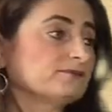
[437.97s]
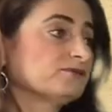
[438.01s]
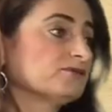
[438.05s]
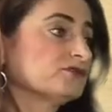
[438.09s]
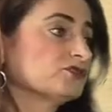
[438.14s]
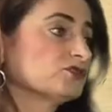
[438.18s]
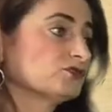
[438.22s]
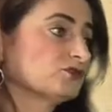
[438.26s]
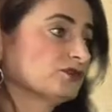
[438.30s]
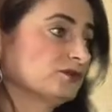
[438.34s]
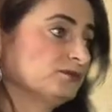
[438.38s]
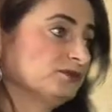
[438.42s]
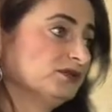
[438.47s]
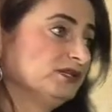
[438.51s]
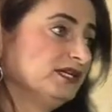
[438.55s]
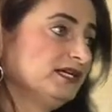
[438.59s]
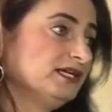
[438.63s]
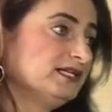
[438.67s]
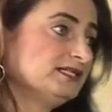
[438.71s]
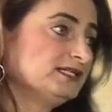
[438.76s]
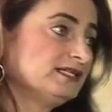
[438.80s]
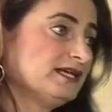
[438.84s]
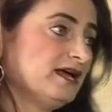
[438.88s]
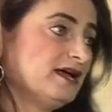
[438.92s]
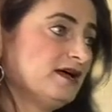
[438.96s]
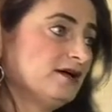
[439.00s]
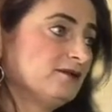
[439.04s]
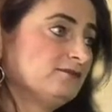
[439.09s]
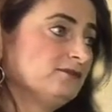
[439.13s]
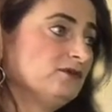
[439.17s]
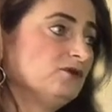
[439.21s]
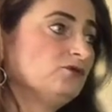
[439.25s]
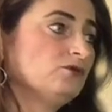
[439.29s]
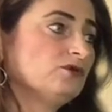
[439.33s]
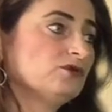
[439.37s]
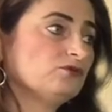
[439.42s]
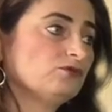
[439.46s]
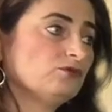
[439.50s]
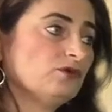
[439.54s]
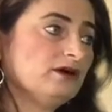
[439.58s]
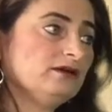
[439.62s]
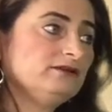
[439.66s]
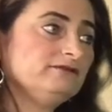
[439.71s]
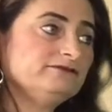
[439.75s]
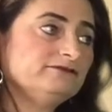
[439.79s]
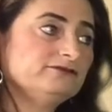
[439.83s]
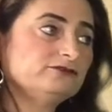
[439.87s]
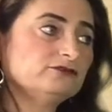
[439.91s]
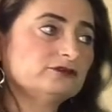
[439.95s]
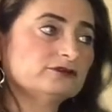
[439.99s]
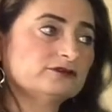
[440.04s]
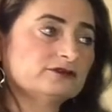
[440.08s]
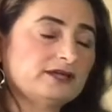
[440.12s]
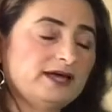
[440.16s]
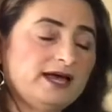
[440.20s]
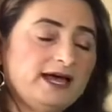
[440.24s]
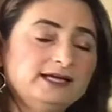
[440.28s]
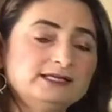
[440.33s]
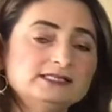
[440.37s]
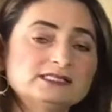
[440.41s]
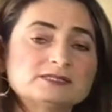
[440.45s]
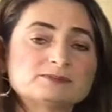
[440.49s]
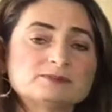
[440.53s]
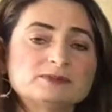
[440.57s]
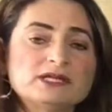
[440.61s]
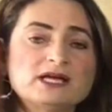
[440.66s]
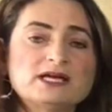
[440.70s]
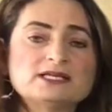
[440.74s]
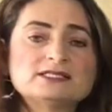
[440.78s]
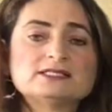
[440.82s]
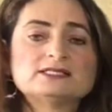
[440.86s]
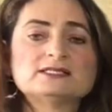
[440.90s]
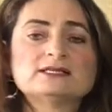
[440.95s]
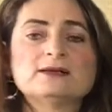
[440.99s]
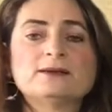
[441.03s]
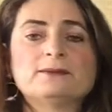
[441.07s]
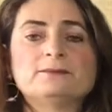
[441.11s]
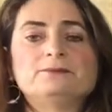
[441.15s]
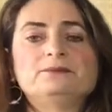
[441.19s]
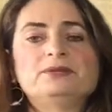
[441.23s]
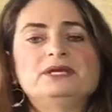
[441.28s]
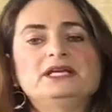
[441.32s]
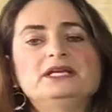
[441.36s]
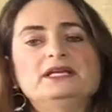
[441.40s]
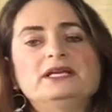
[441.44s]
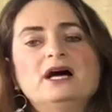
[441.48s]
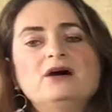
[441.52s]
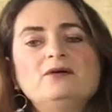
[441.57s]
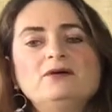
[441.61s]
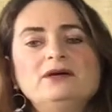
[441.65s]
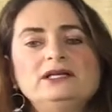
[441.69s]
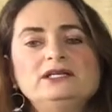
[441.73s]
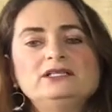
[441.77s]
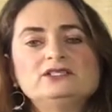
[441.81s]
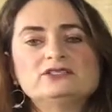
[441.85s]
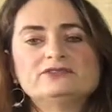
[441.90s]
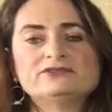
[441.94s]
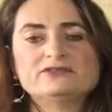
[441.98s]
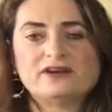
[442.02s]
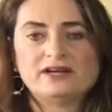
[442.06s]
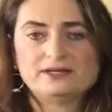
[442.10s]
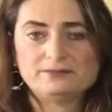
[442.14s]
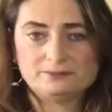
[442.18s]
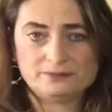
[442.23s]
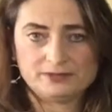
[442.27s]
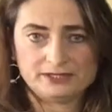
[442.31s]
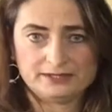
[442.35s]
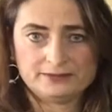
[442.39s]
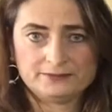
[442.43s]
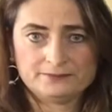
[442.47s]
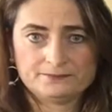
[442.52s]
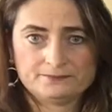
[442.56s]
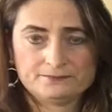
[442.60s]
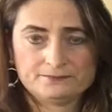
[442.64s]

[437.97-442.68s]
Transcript: So replace m with 1 fourth x plus b. Now I need to find b,